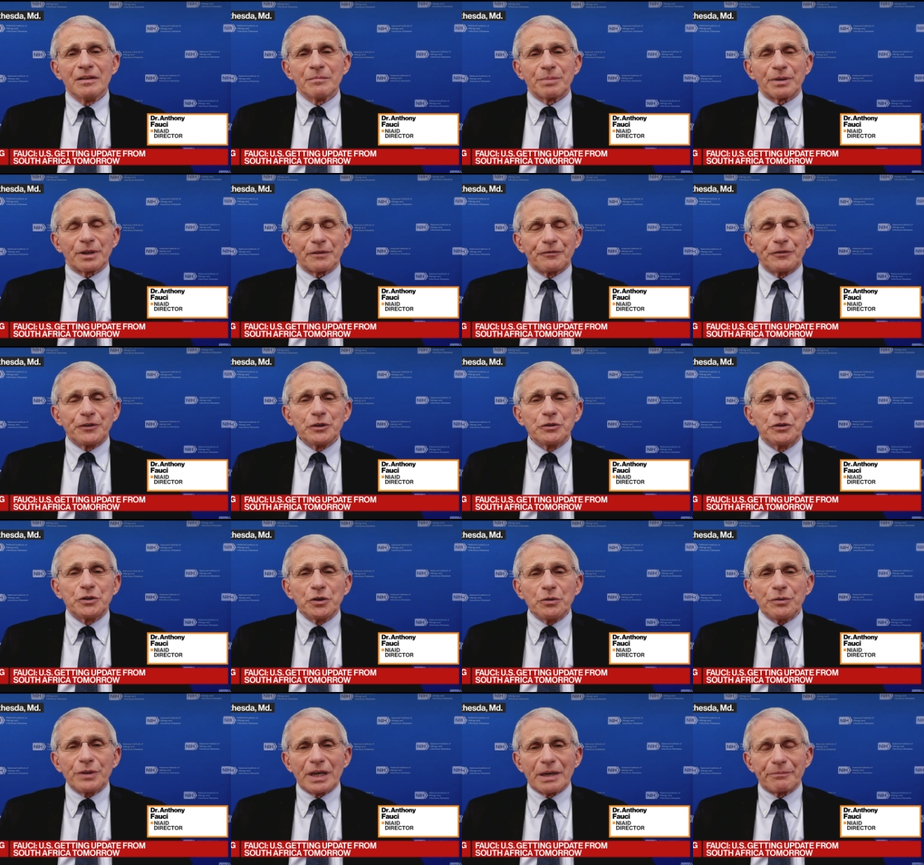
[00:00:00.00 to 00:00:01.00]
But if you
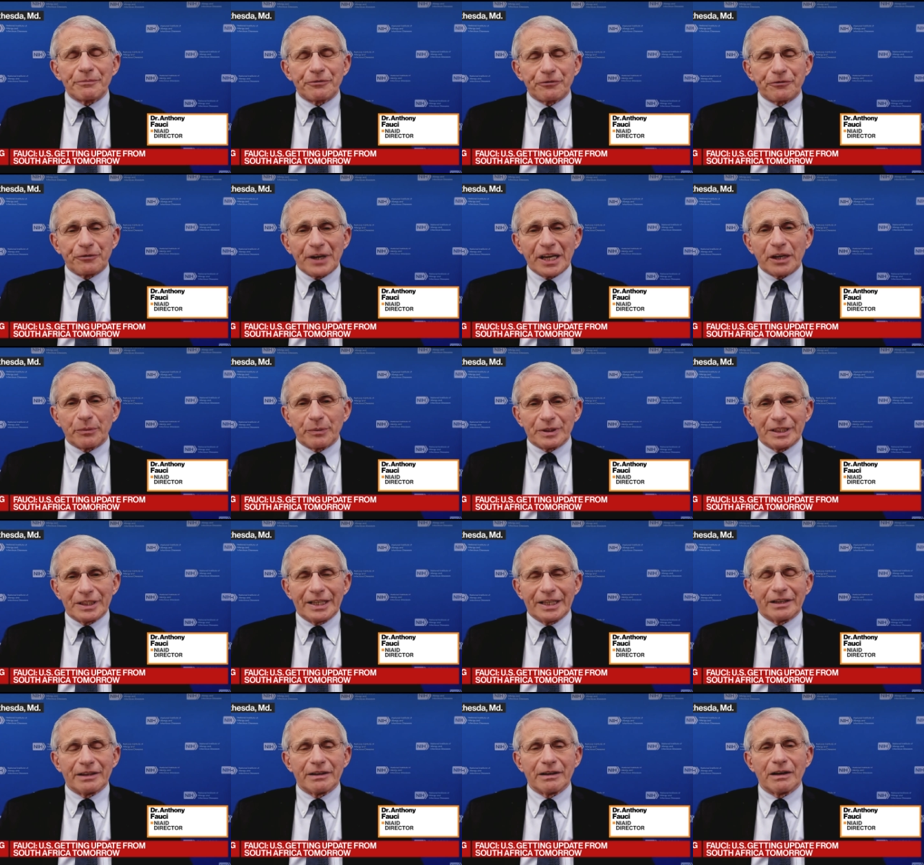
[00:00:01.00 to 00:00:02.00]
do them
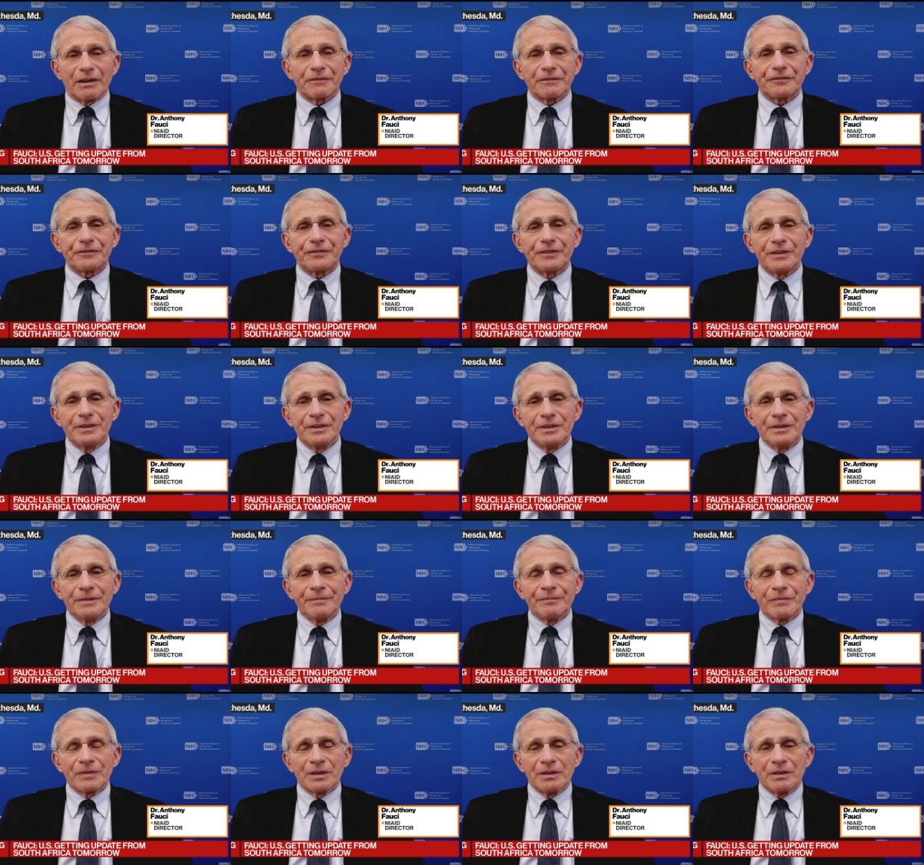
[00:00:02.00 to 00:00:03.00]
frequently enough,
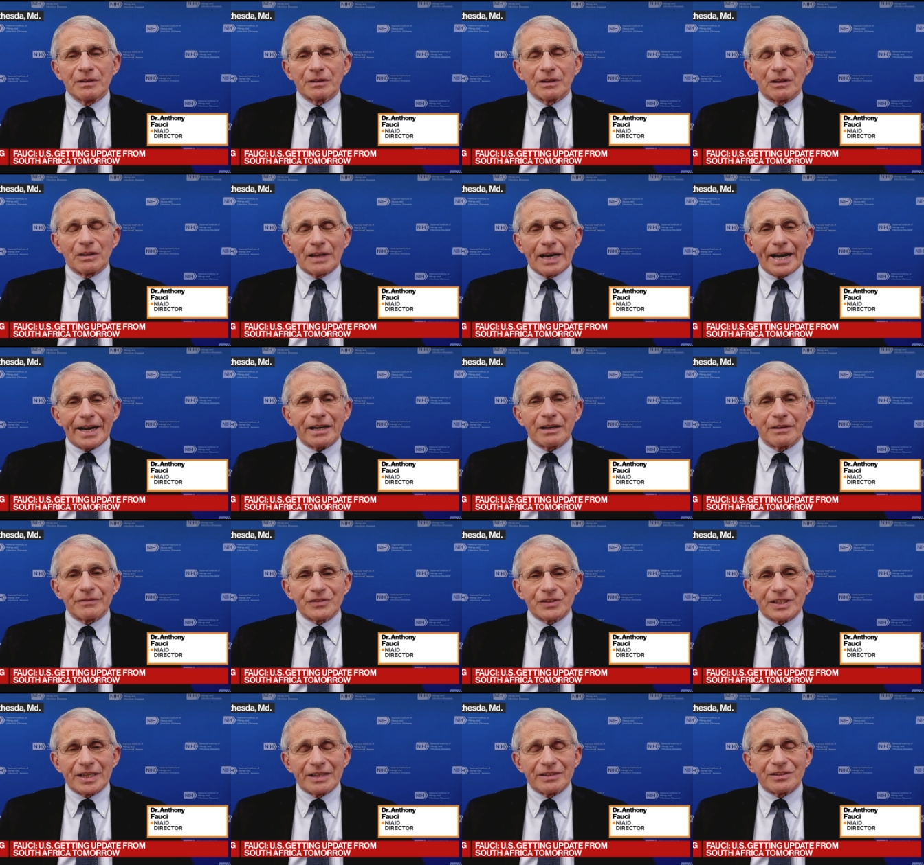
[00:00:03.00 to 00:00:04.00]
the lack
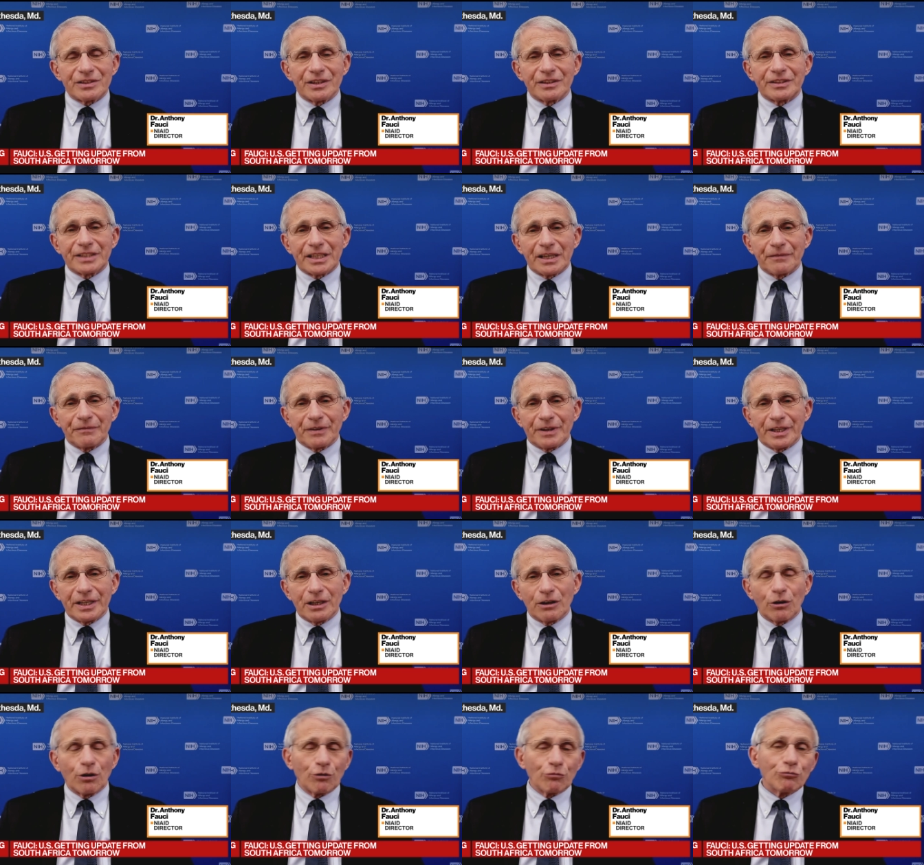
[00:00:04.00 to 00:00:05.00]
of
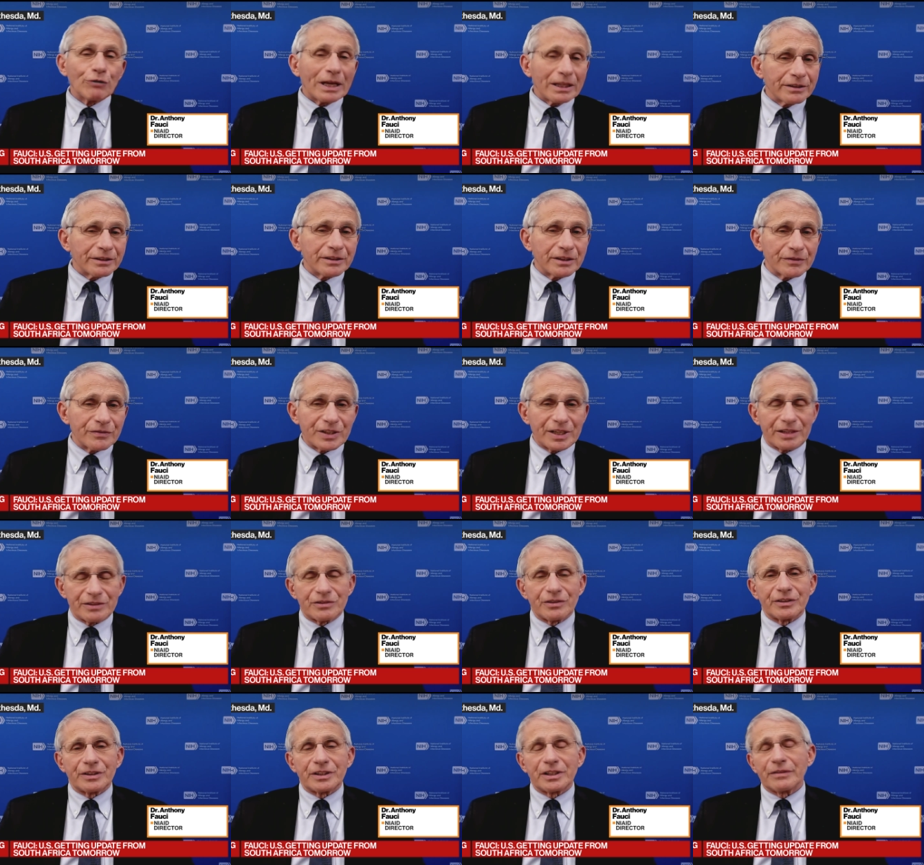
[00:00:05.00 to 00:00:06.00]
sensitivity or relative
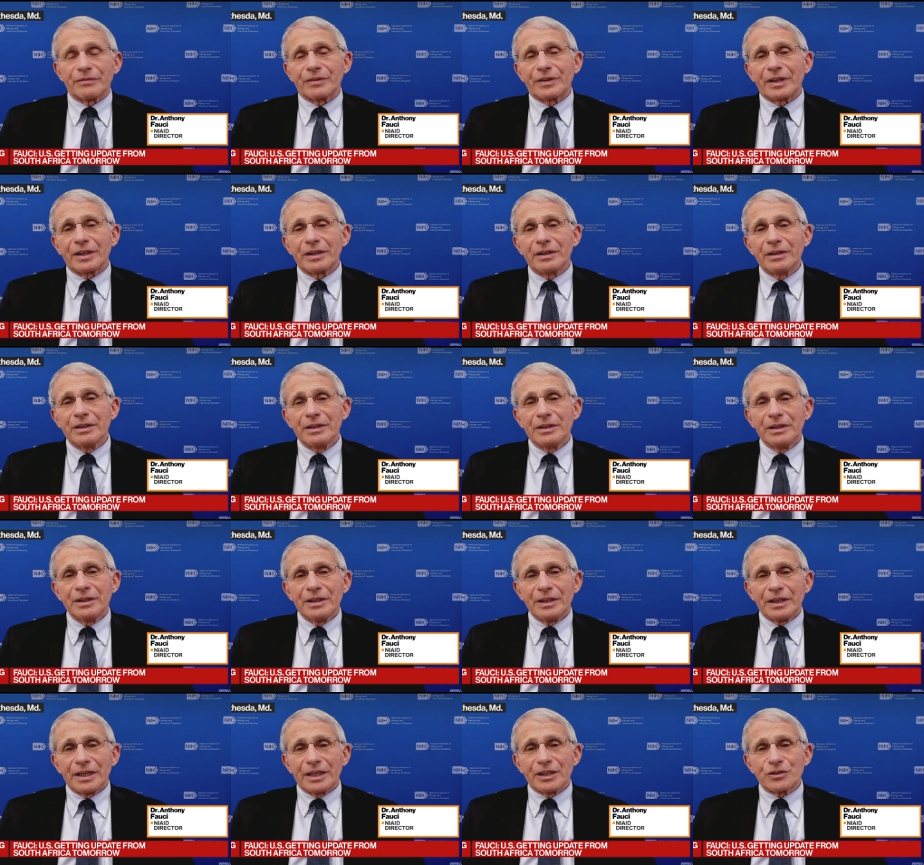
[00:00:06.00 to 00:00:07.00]
sensitivity
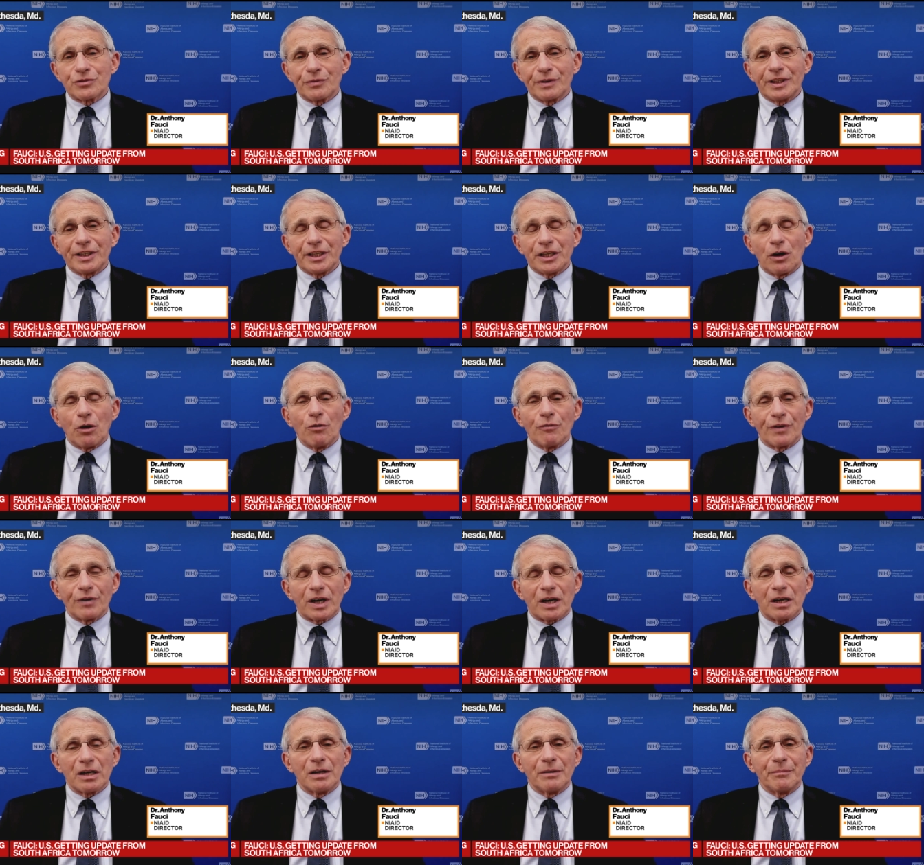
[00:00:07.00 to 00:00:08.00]
is really
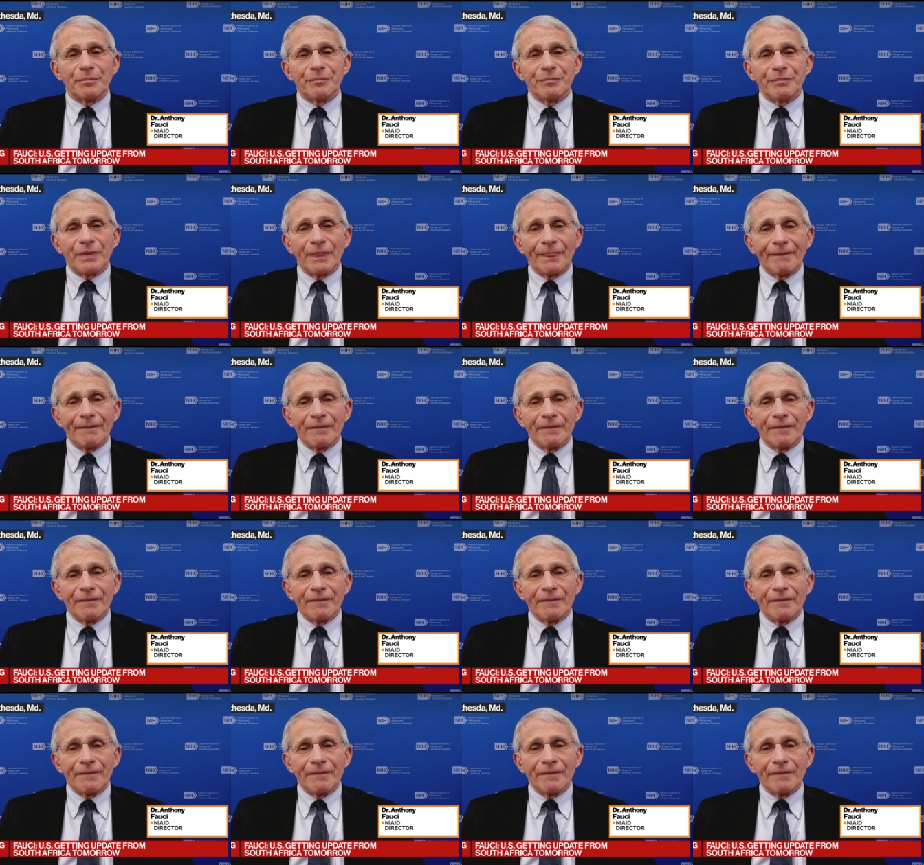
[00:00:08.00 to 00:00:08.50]
overcome